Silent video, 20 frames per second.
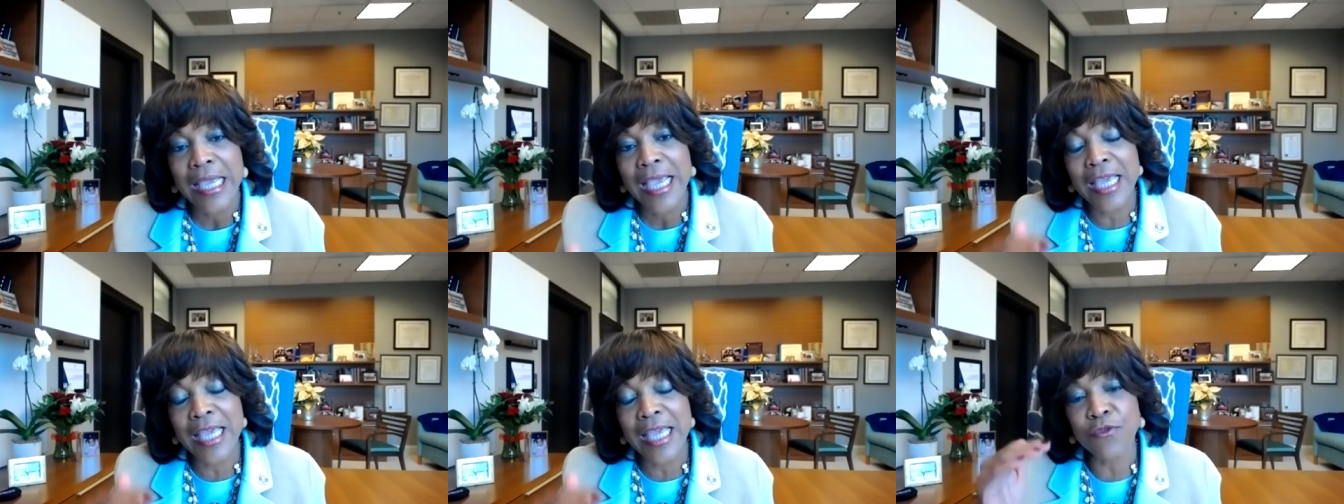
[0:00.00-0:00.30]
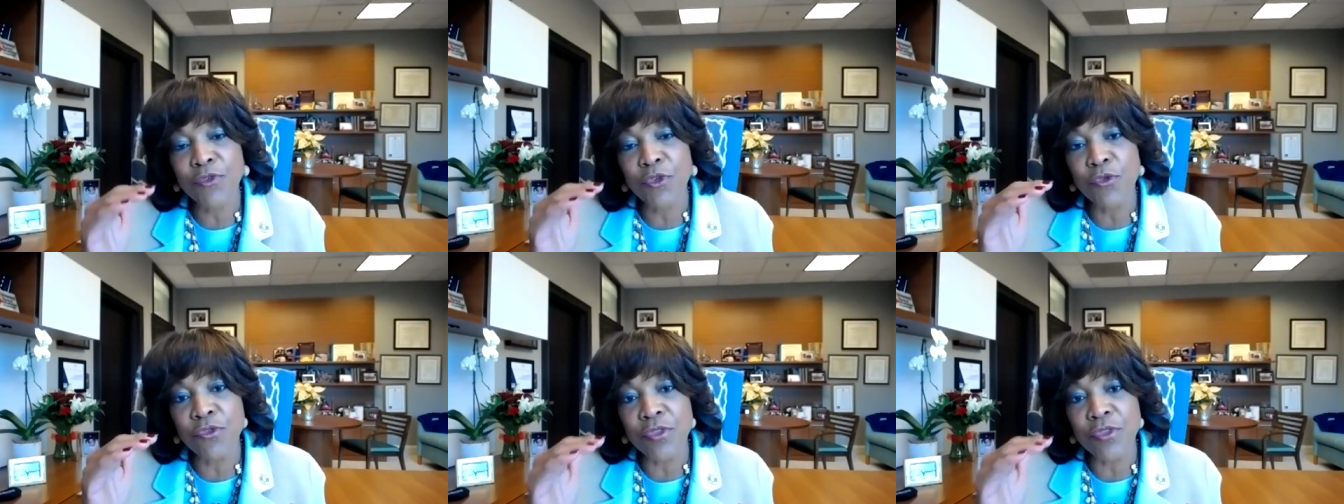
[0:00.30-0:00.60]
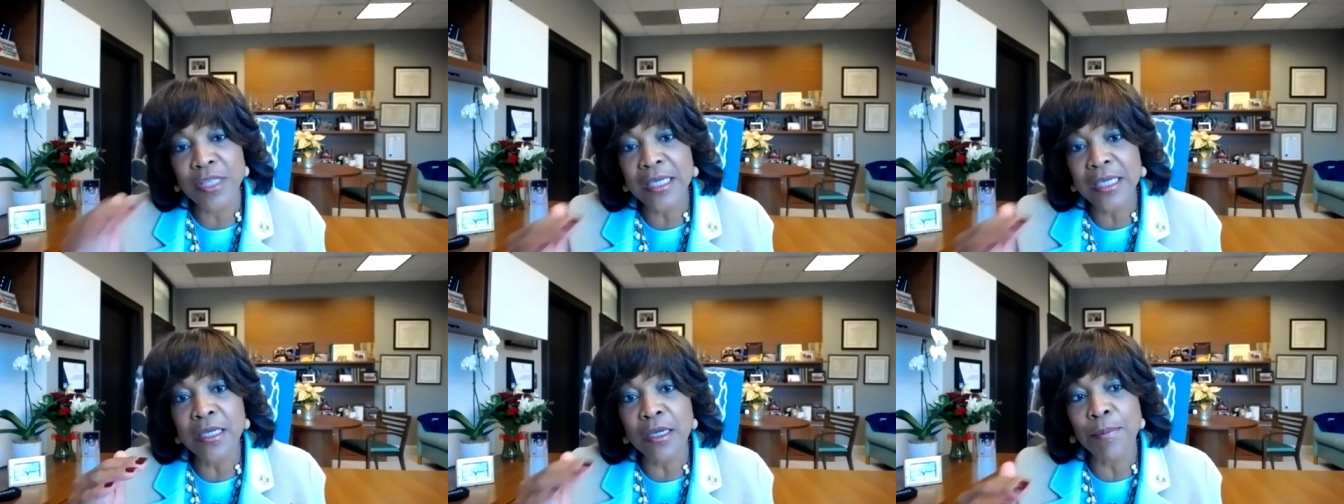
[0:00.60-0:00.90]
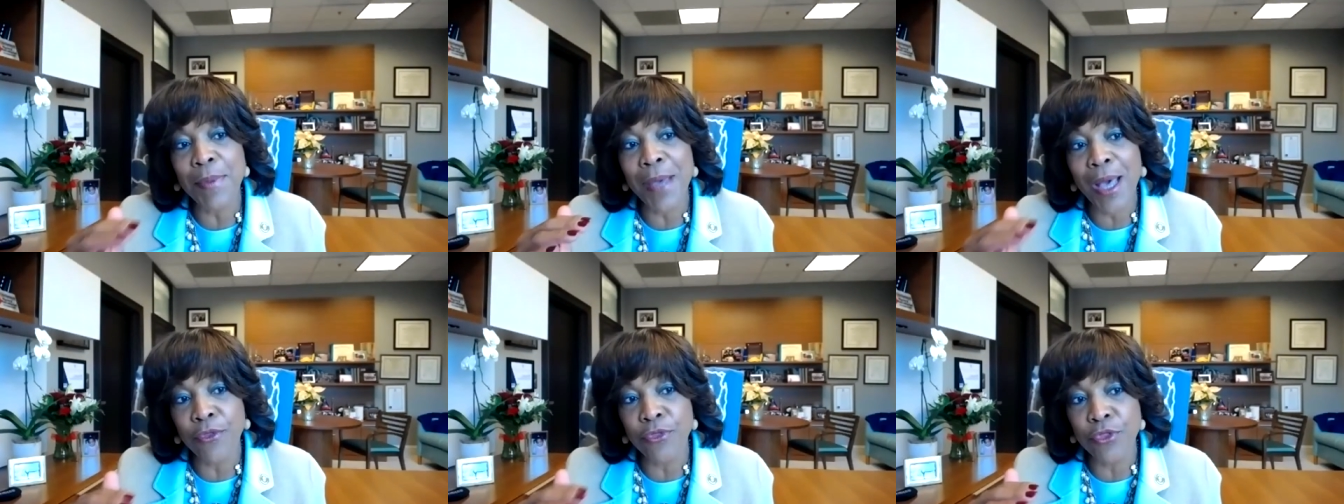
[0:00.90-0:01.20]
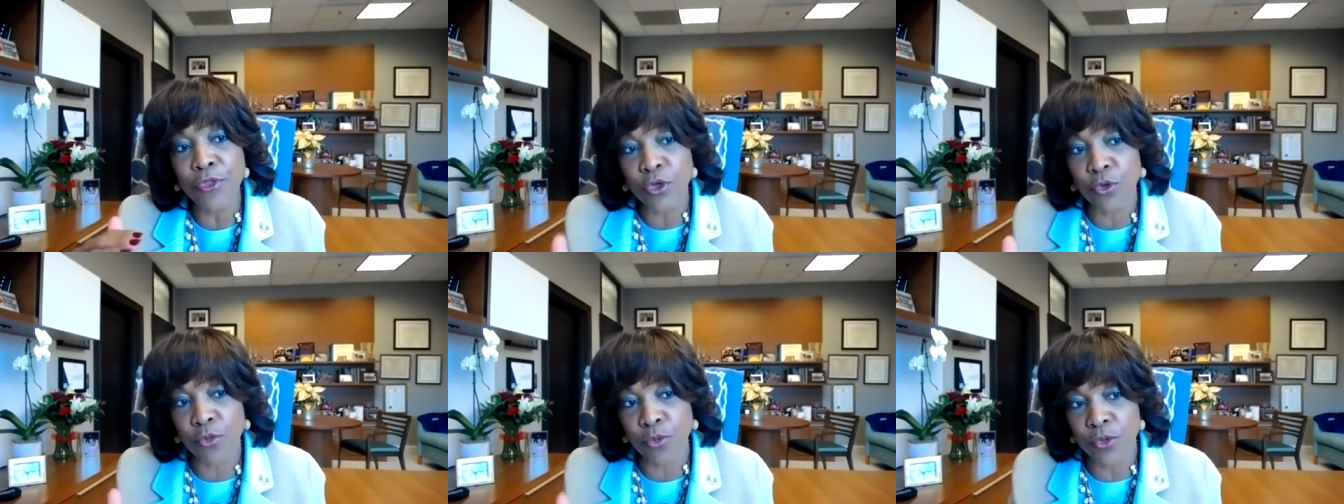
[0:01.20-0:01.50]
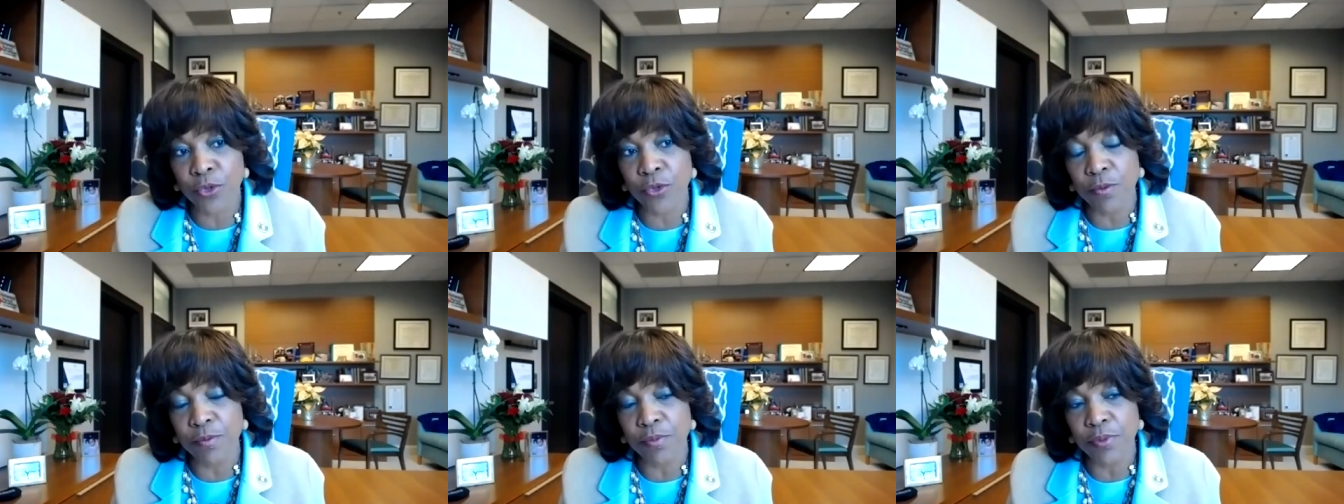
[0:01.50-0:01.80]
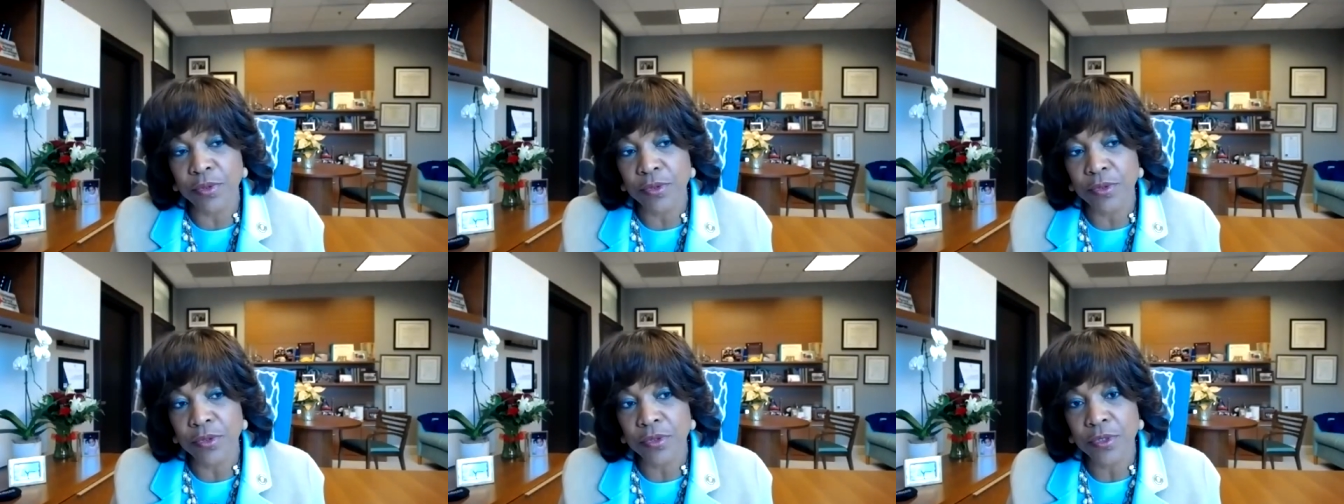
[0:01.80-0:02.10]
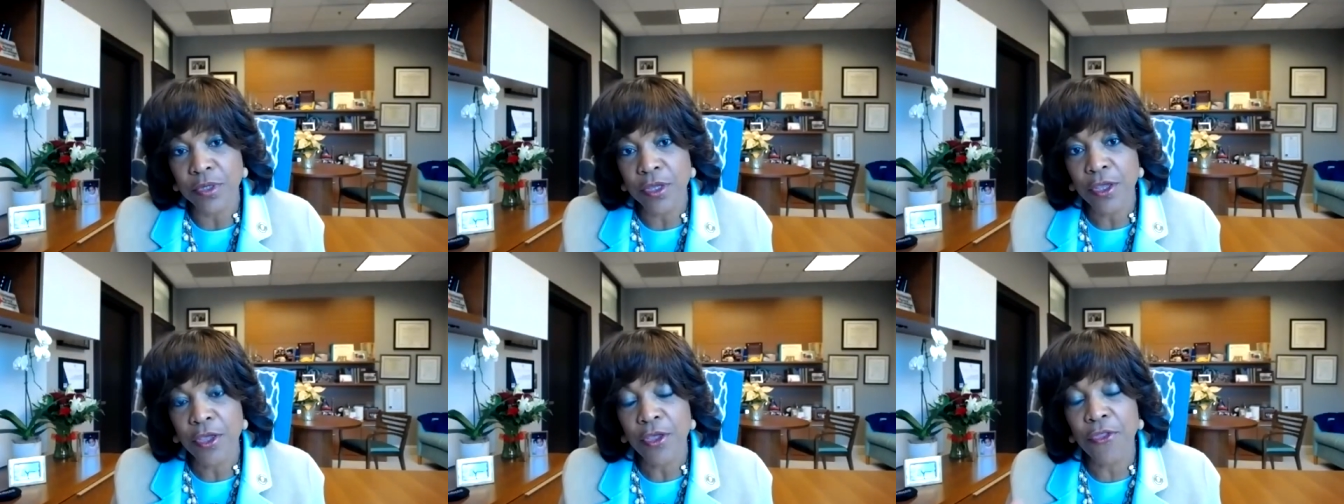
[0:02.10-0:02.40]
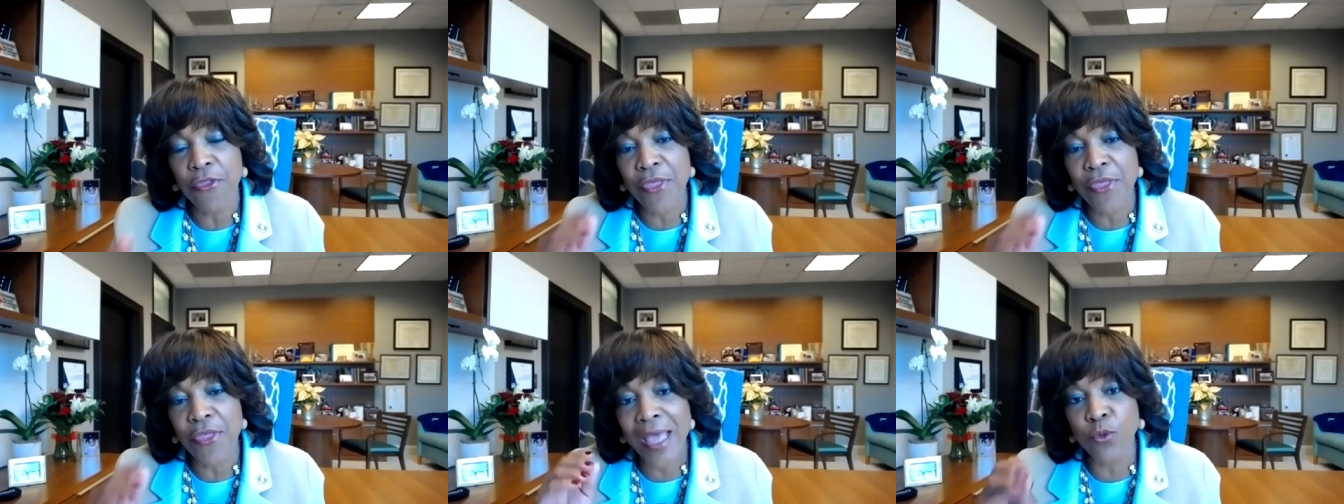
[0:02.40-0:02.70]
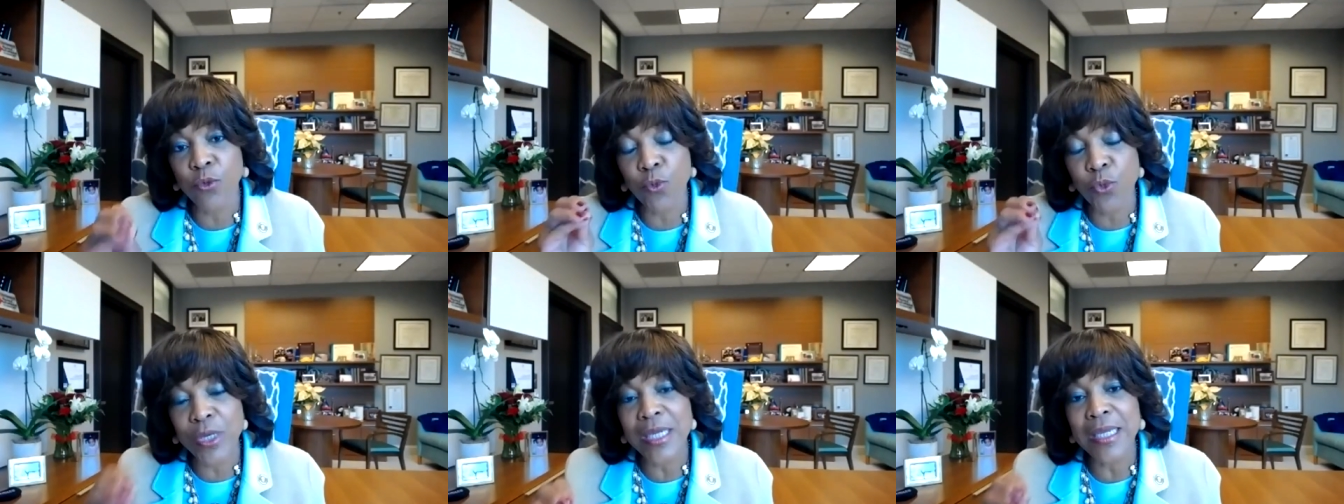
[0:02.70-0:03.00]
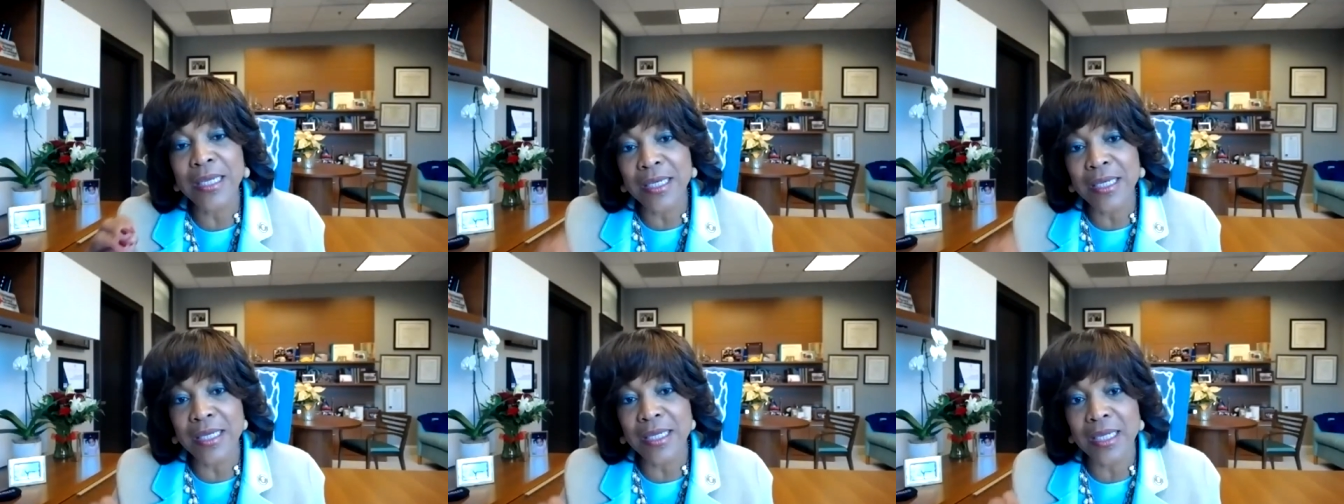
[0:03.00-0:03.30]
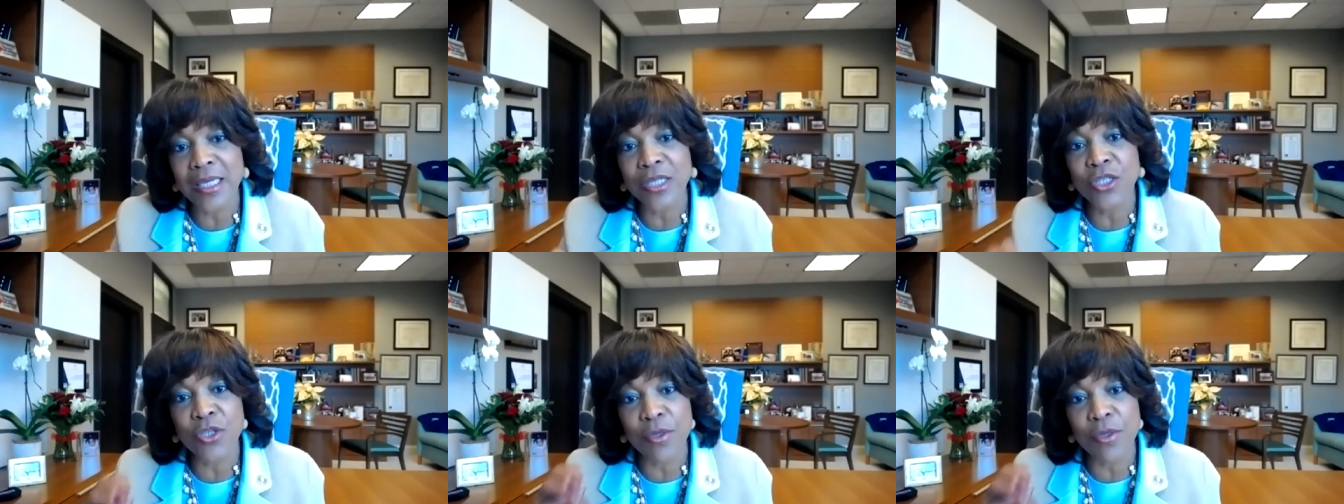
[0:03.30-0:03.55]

And if you think about the group that we need